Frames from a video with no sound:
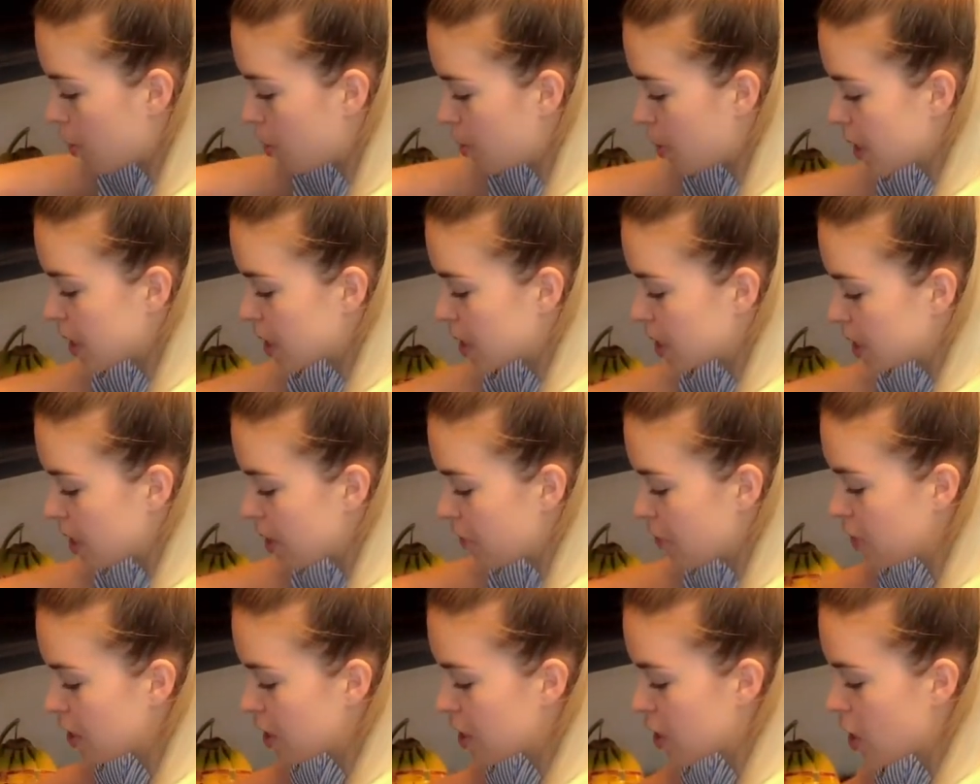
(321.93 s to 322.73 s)
but it's
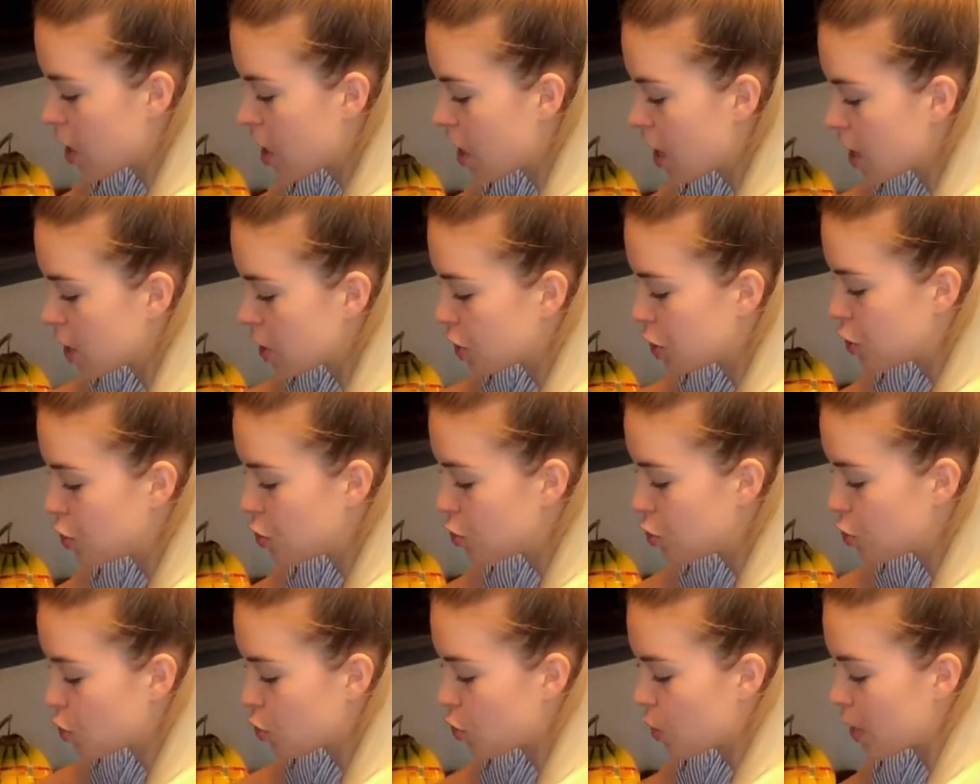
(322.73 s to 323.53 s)
definitely not
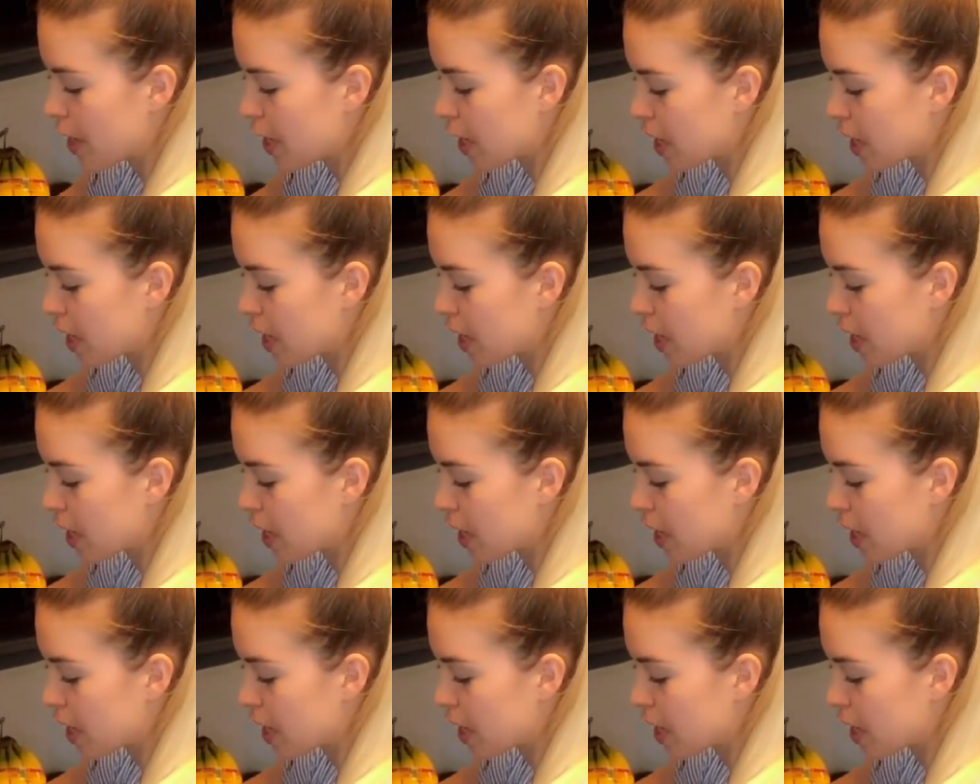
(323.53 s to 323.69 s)
too quick.